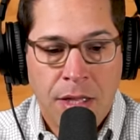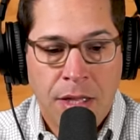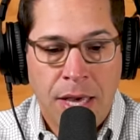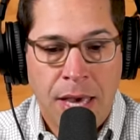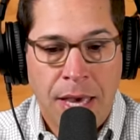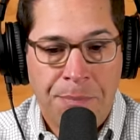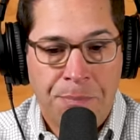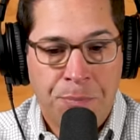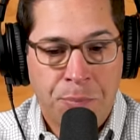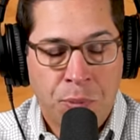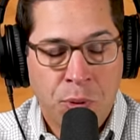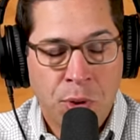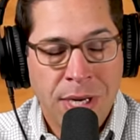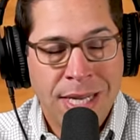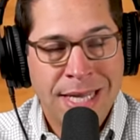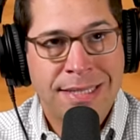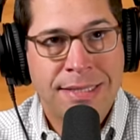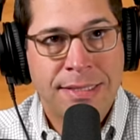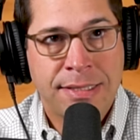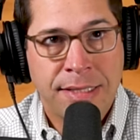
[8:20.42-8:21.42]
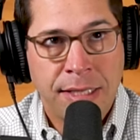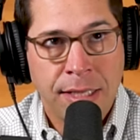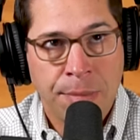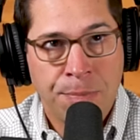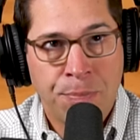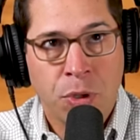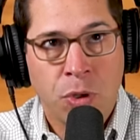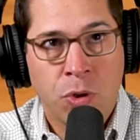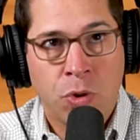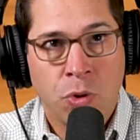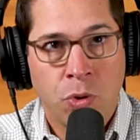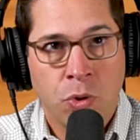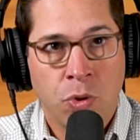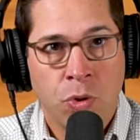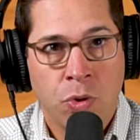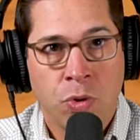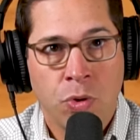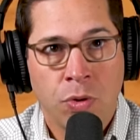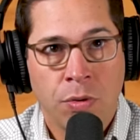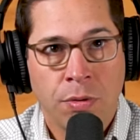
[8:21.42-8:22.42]
a pretty
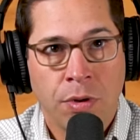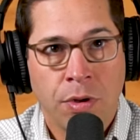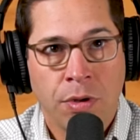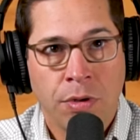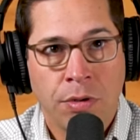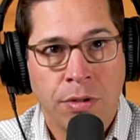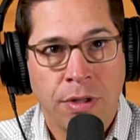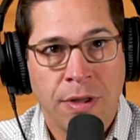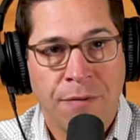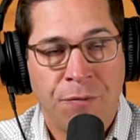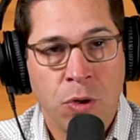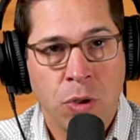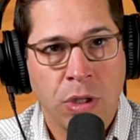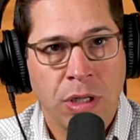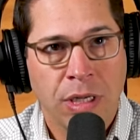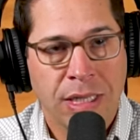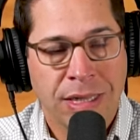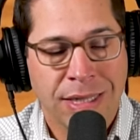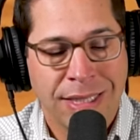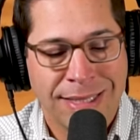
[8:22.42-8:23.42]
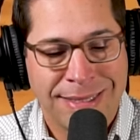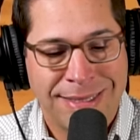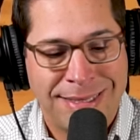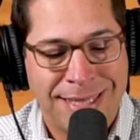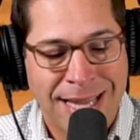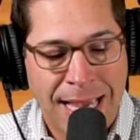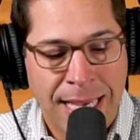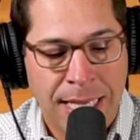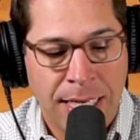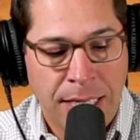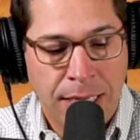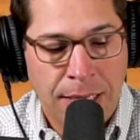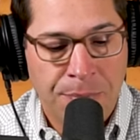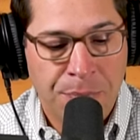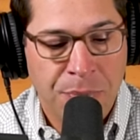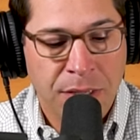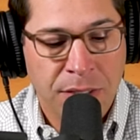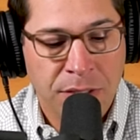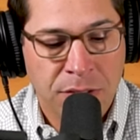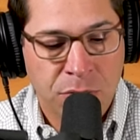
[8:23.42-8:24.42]
typical if you look at the data
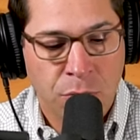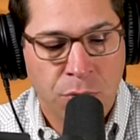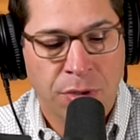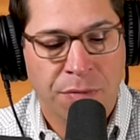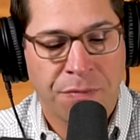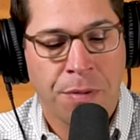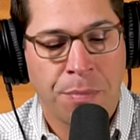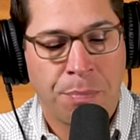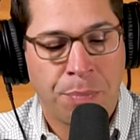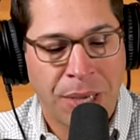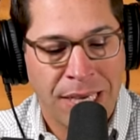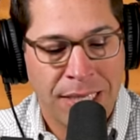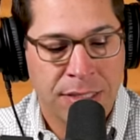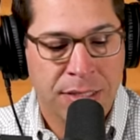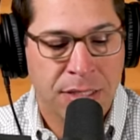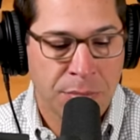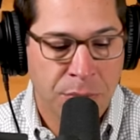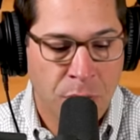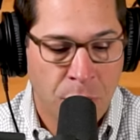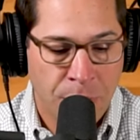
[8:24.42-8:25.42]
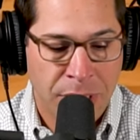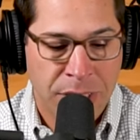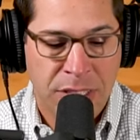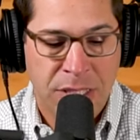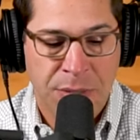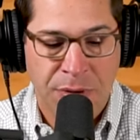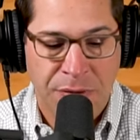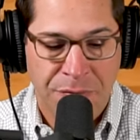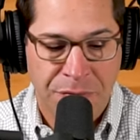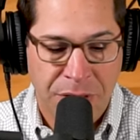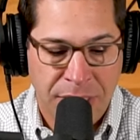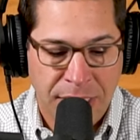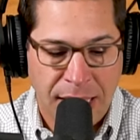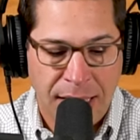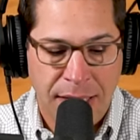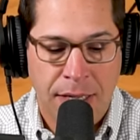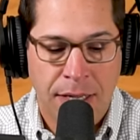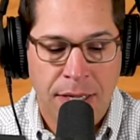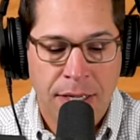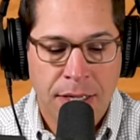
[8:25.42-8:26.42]
and sort of the pace and momentum of the
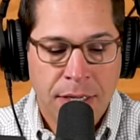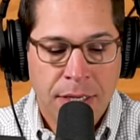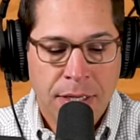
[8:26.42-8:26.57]
data,